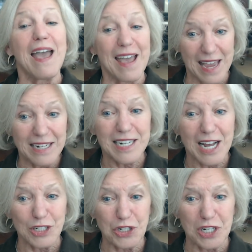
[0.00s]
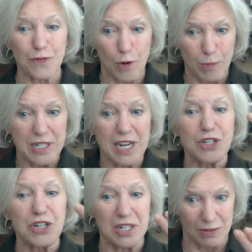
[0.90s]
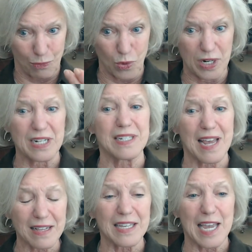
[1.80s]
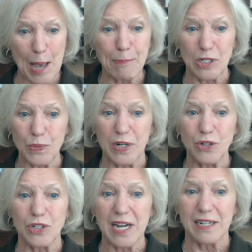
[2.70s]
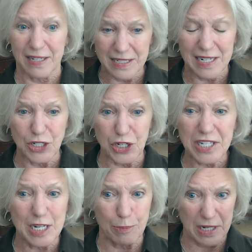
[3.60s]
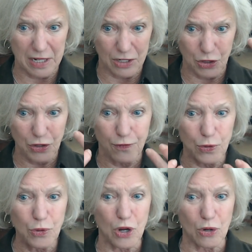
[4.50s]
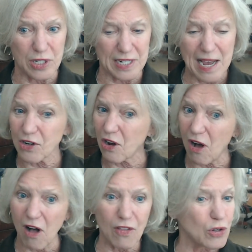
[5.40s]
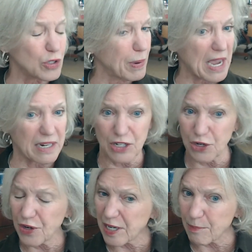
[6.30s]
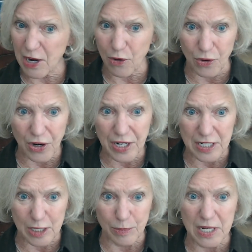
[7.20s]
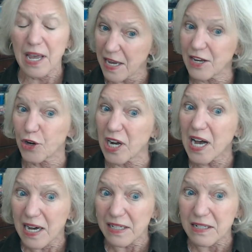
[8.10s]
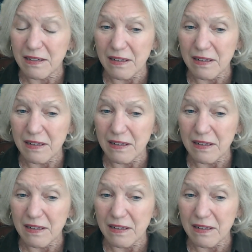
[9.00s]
Endogenous fermentation is what exactly happens when you get digested, because your food goes down to all those bacteria and microorganisms in your gut,